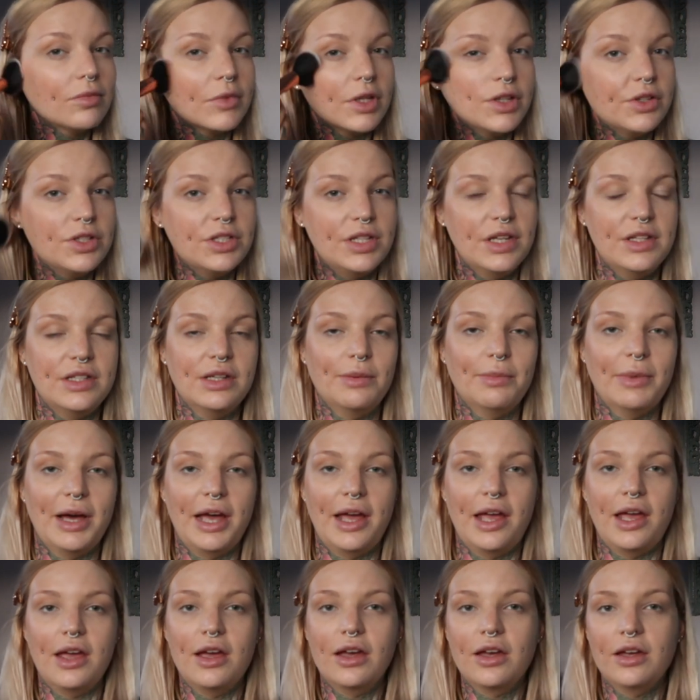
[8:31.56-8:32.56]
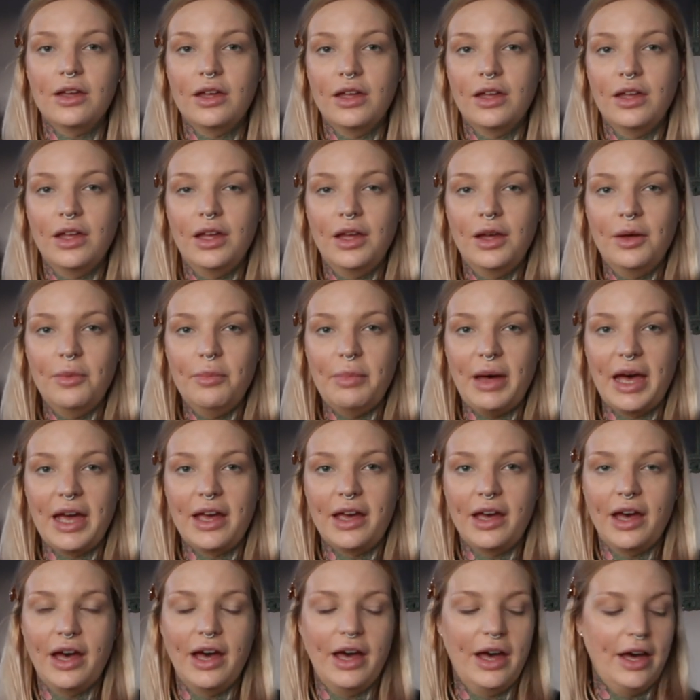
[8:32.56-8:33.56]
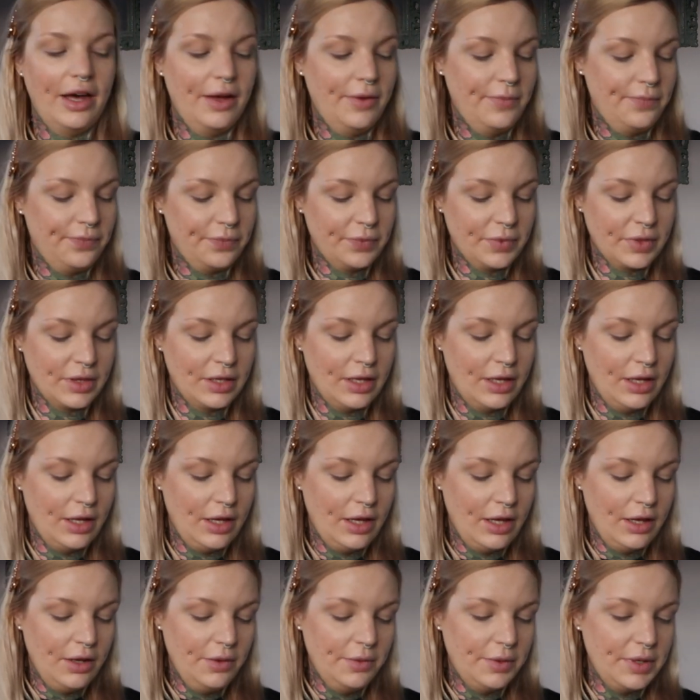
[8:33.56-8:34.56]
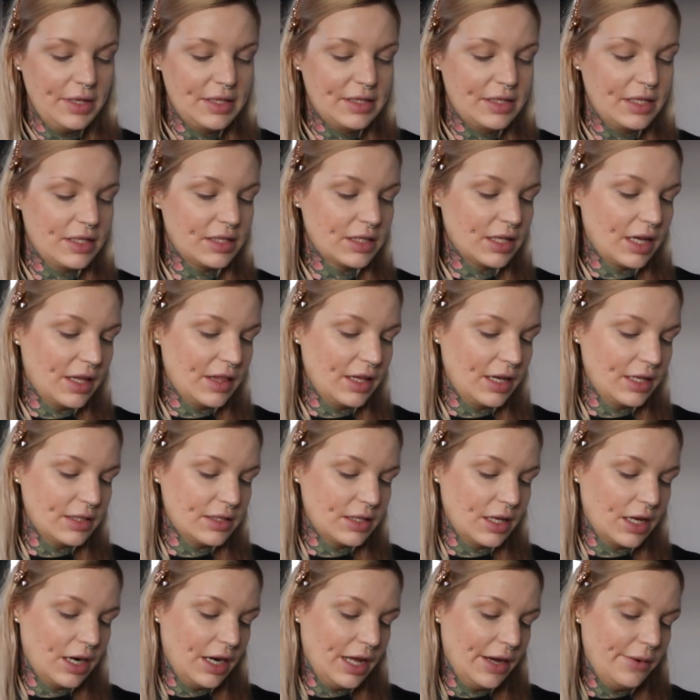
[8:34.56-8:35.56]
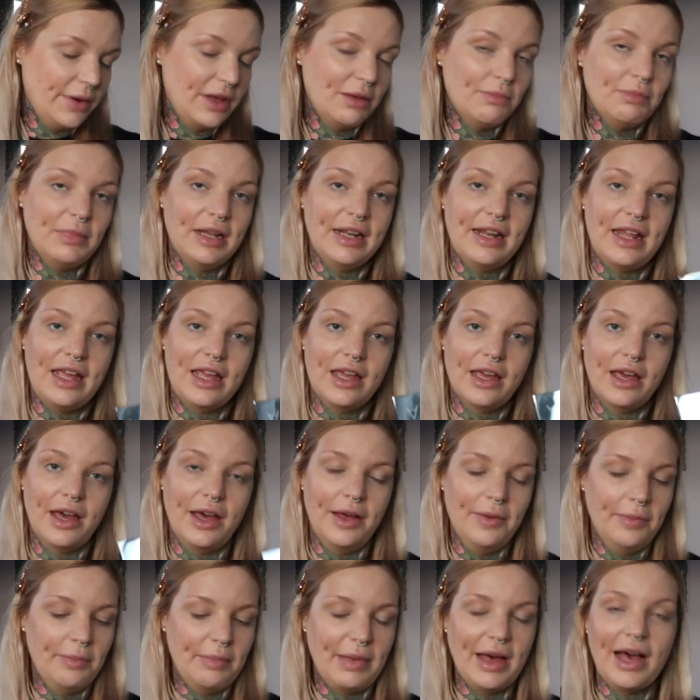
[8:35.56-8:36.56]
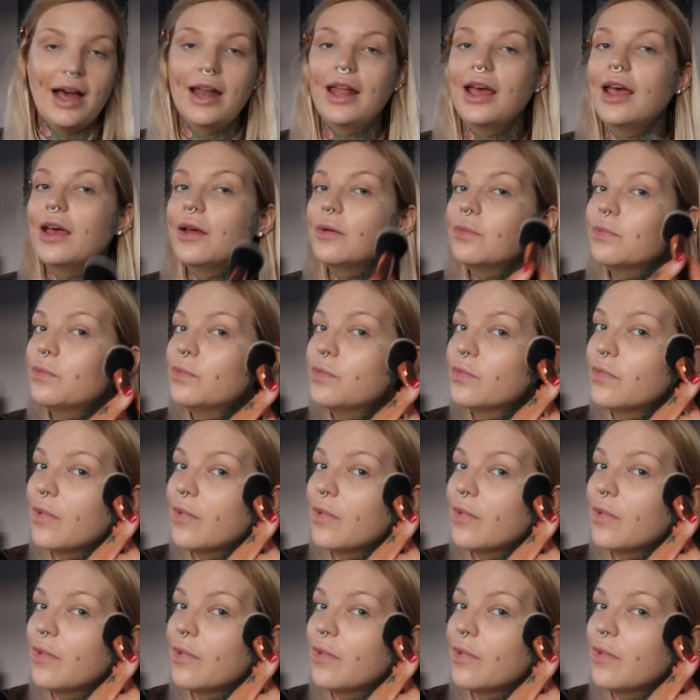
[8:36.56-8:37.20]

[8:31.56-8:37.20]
I'm just using my Becca, what is this? I think it's the Khloe and Malika palette.